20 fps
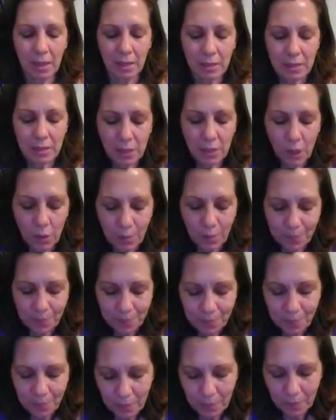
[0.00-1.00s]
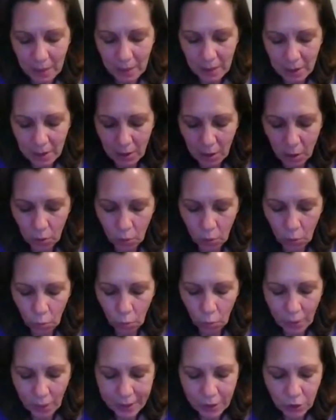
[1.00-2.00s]
so
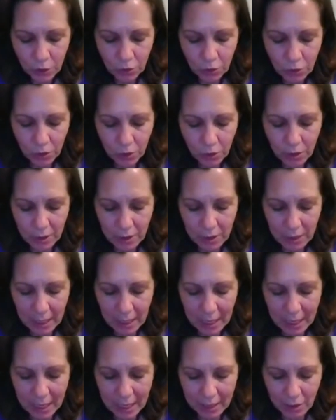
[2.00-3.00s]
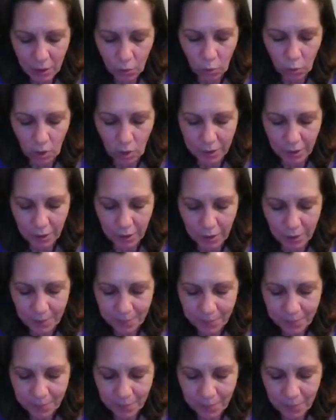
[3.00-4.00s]
when you look at the water,
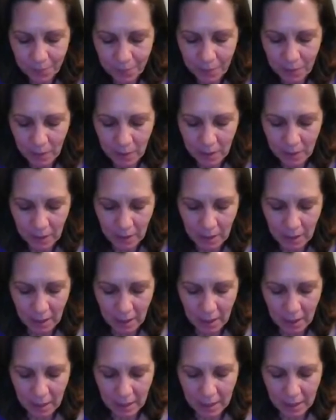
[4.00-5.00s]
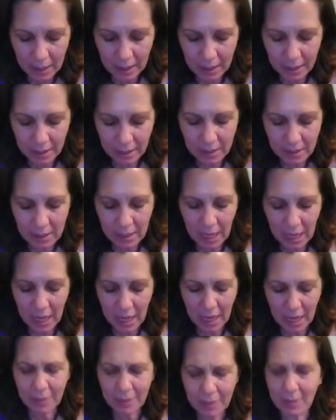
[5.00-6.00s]
it is,
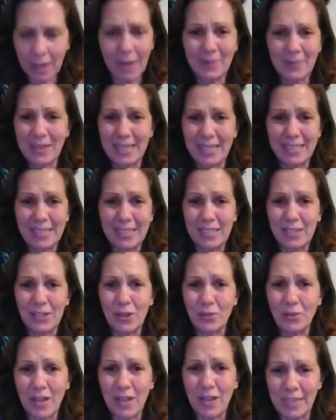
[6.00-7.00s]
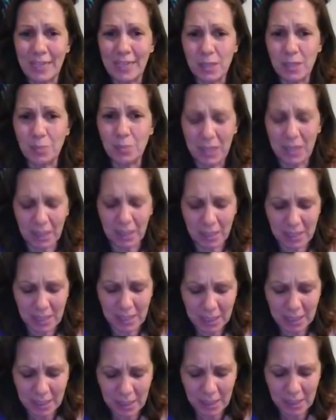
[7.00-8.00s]
I mean, it's so nice because
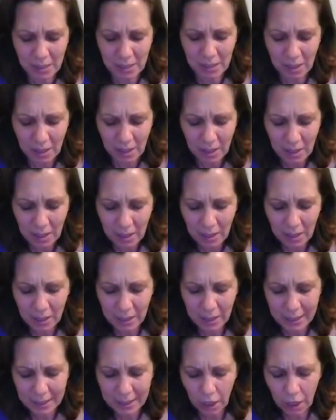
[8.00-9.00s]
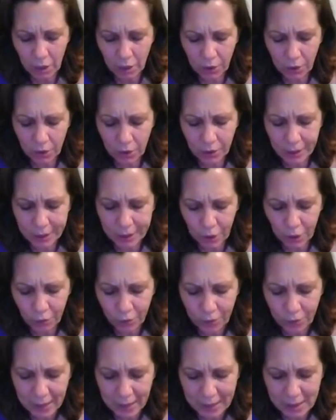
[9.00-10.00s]
it's like a clear
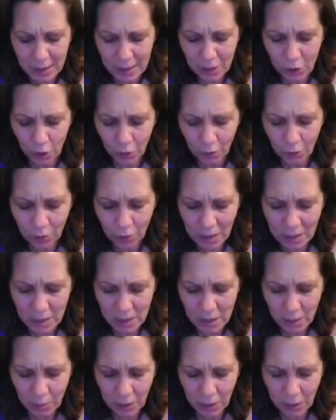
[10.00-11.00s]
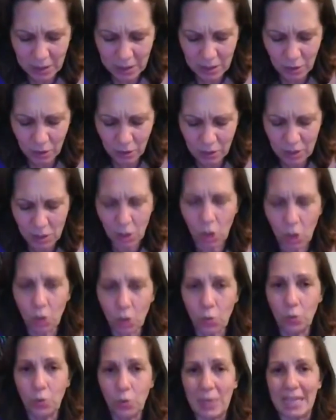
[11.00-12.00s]
flat surface, but it's
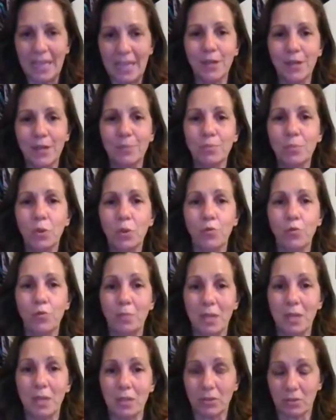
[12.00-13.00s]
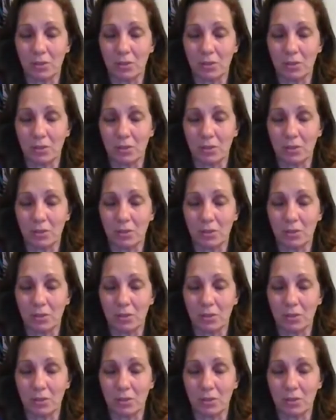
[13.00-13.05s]
also in movement.